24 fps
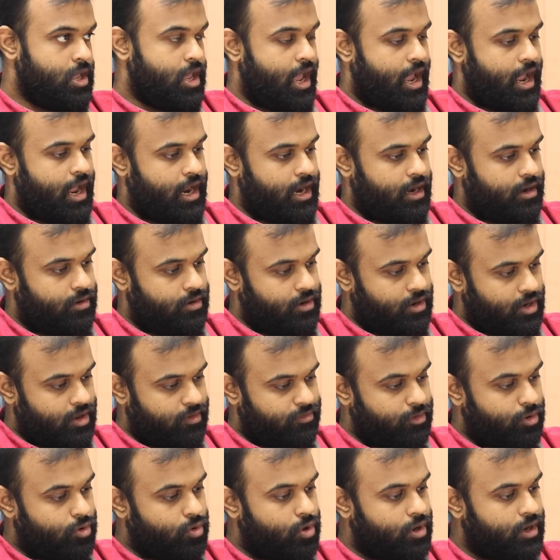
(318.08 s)
And if
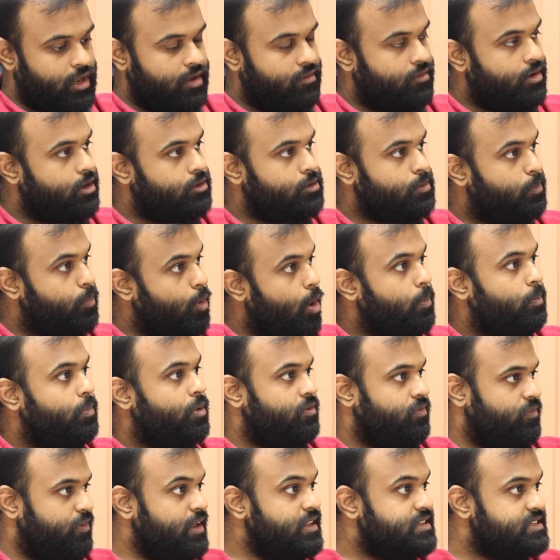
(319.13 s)
you don't give it the proper
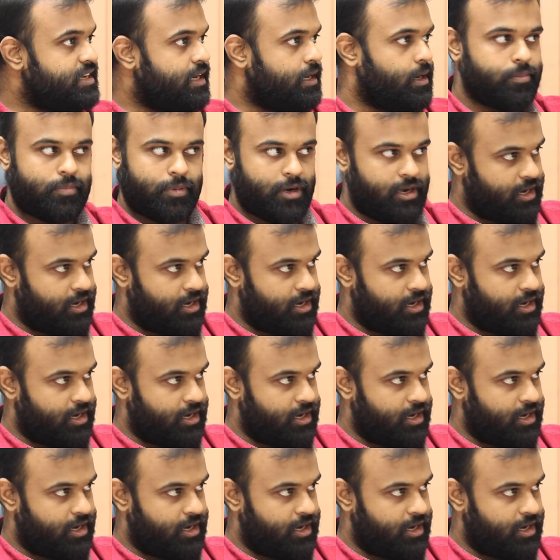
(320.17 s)
feed setup,